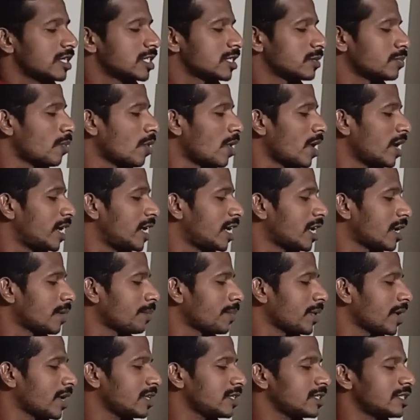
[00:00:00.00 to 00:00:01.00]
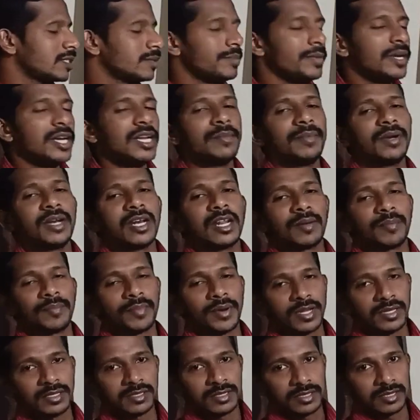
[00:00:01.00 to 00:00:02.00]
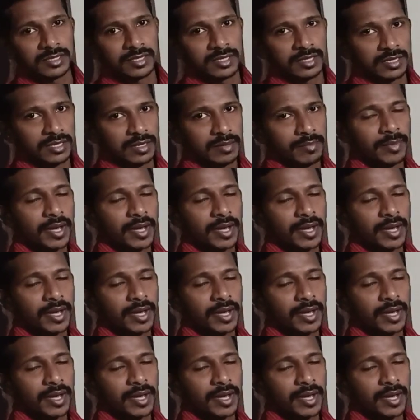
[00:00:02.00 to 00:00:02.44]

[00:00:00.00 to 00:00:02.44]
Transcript: small enterprise, medium enterprise.